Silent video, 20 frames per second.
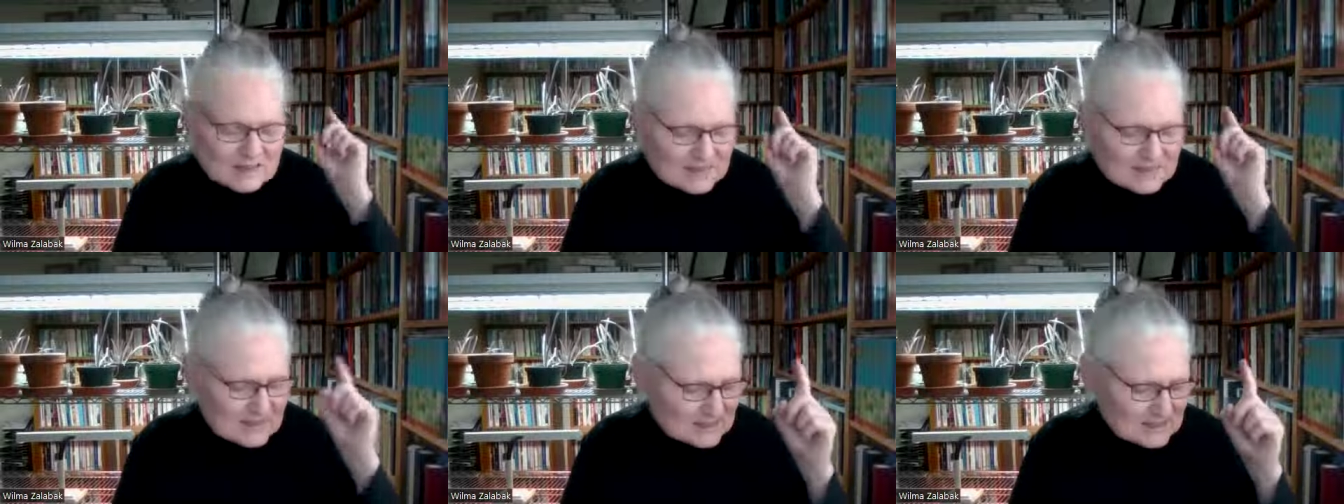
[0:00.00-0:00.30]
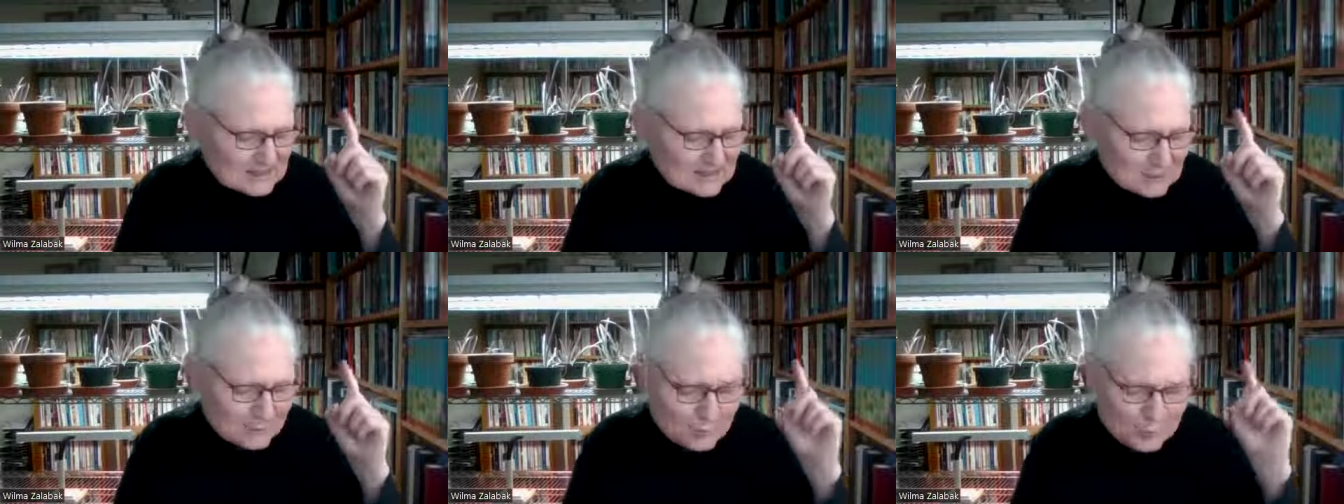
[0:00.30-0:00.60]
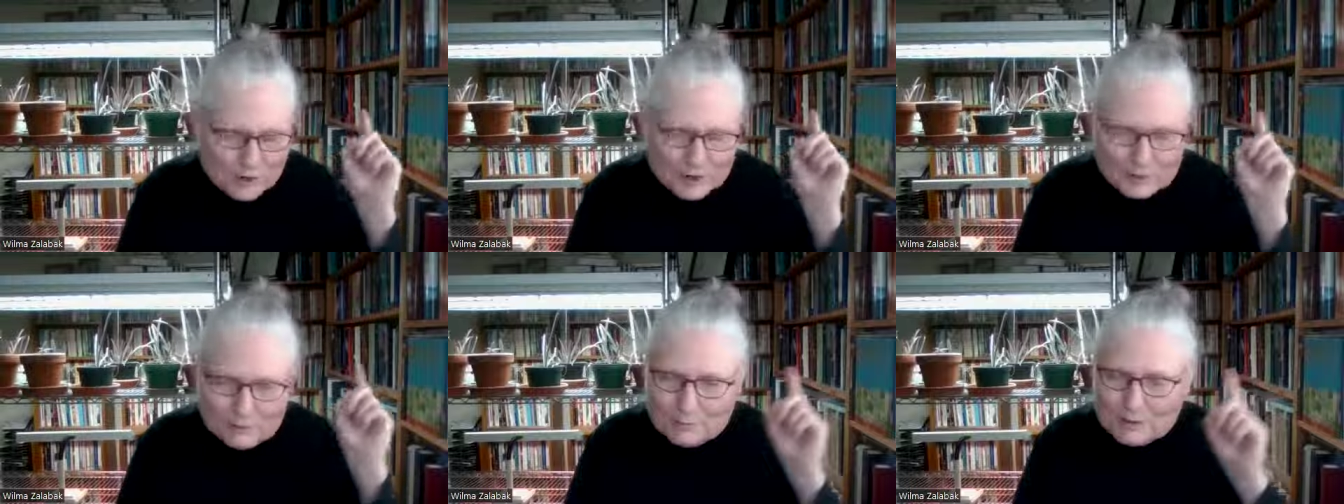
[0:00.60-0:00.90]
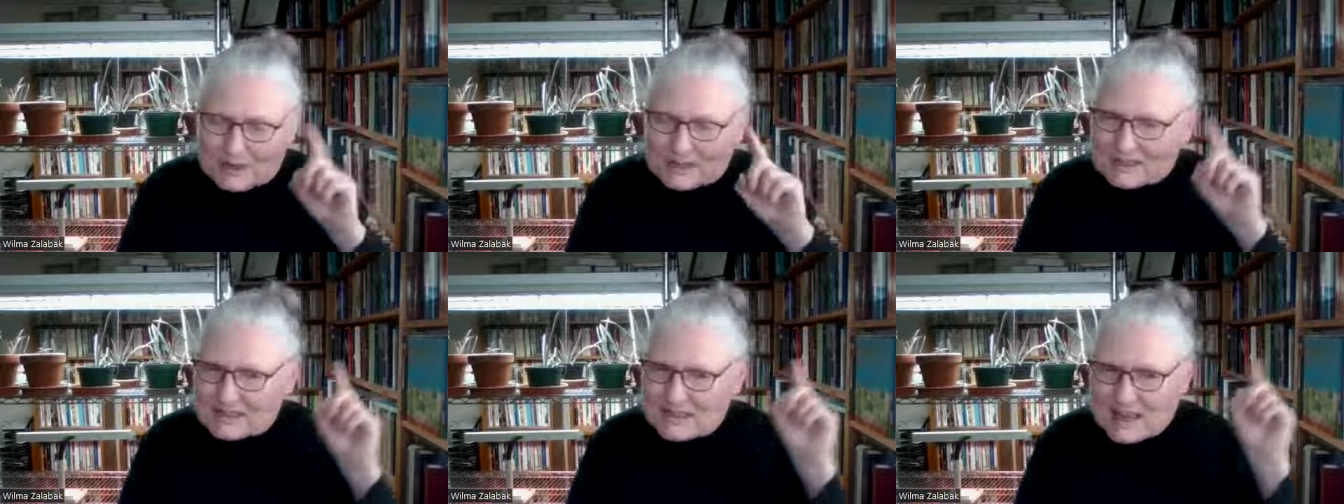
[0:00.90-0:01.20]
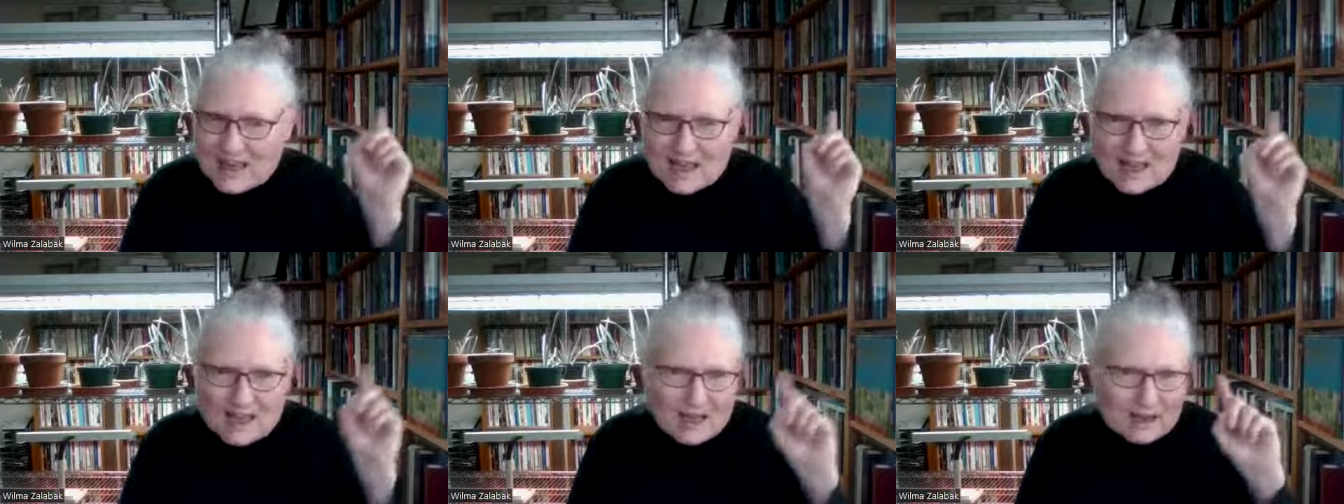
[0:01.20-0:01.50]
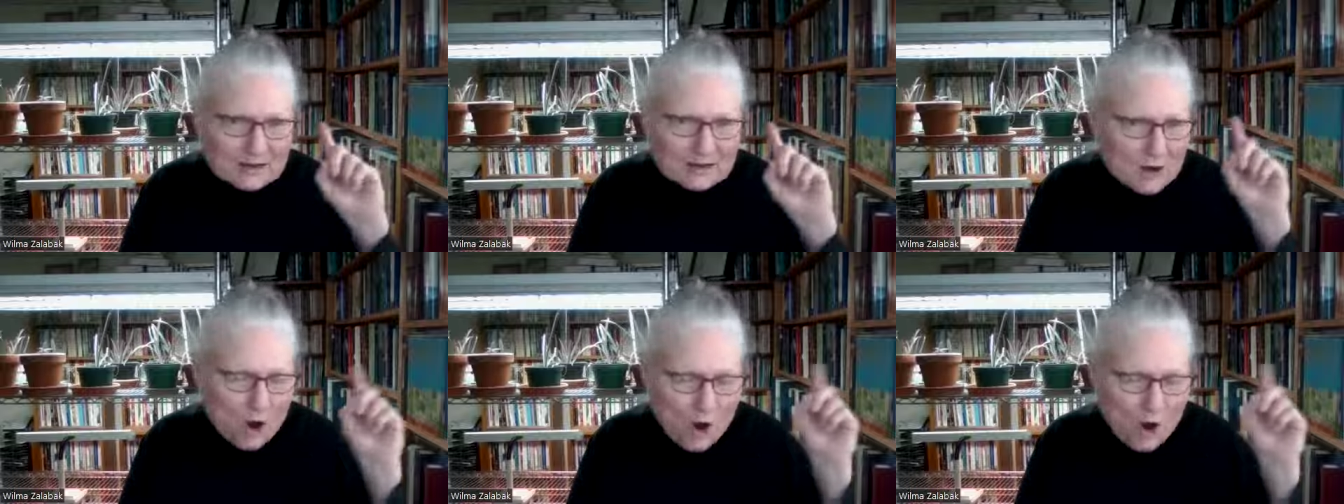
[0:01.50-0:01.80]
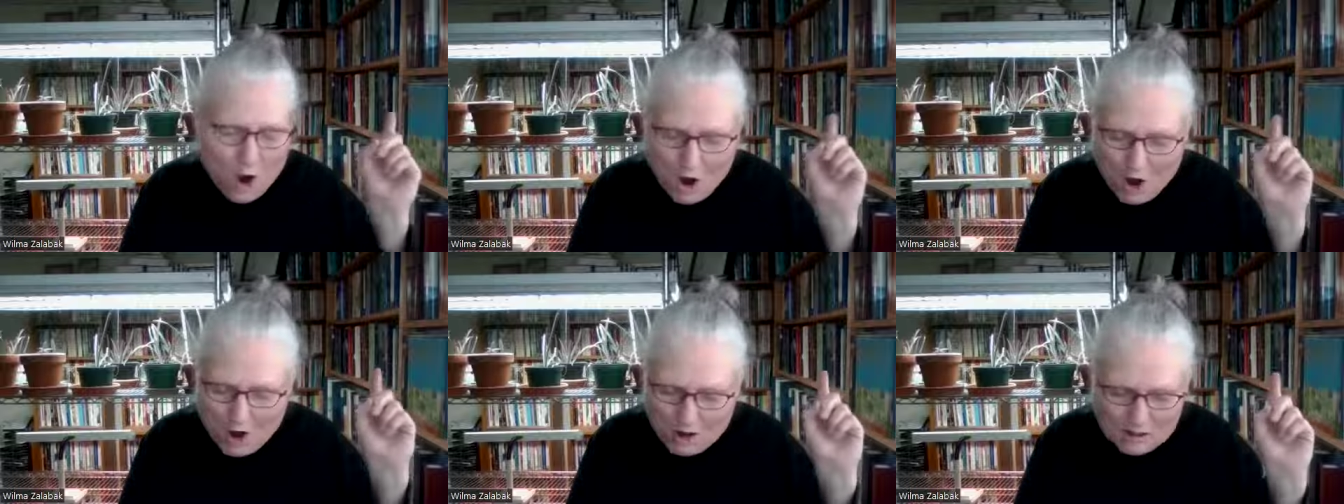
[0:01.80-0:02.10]
disappointments and
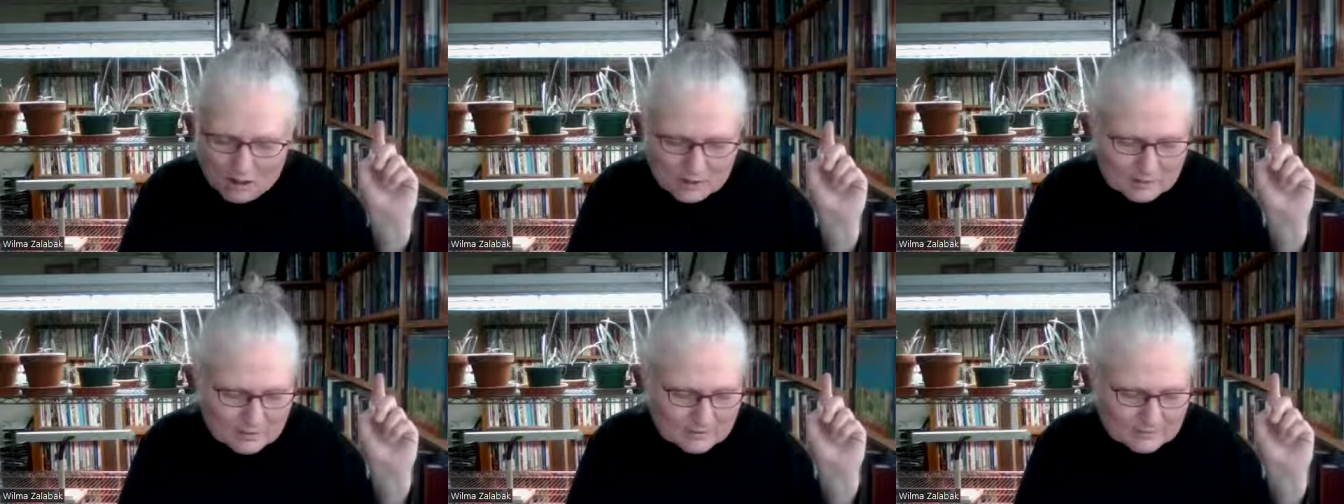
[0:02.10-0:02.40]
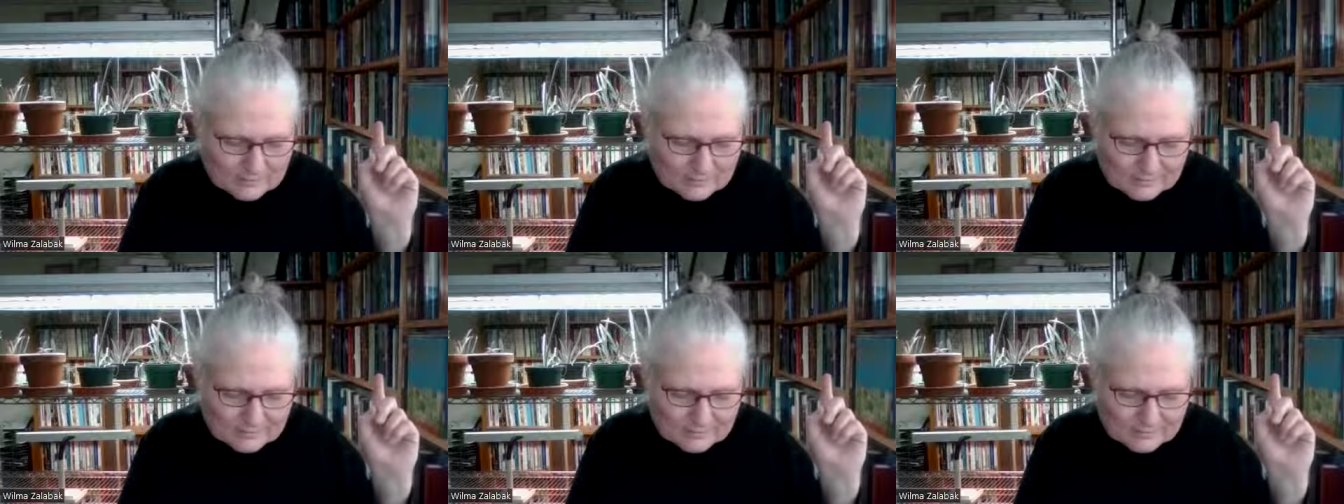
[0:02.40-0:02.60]
all.